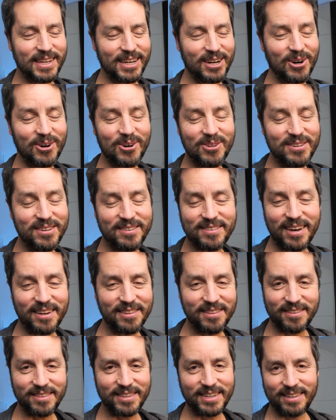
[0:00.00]
all these
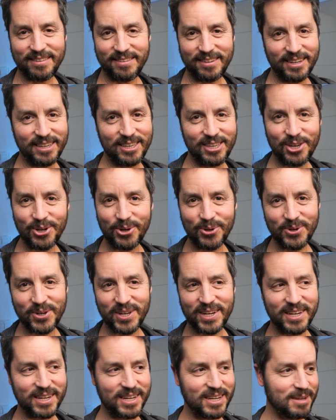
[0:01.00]
other things like
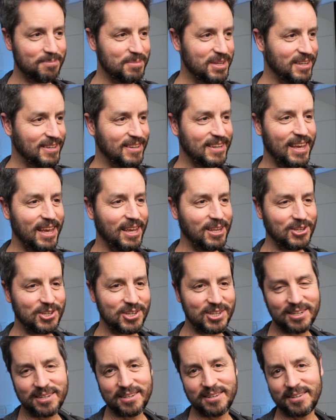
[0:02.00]
yoga,
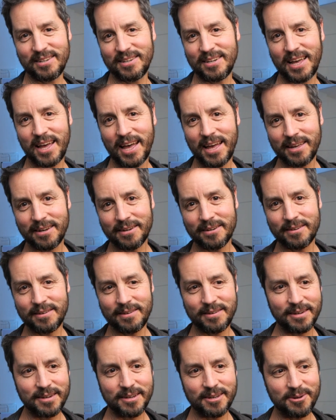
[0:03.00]
meditation,
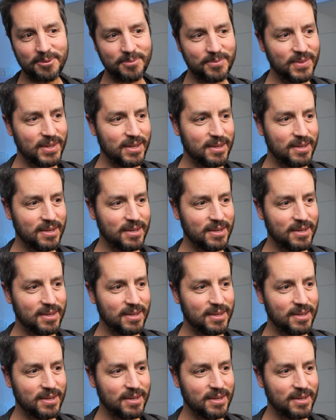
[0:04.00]
and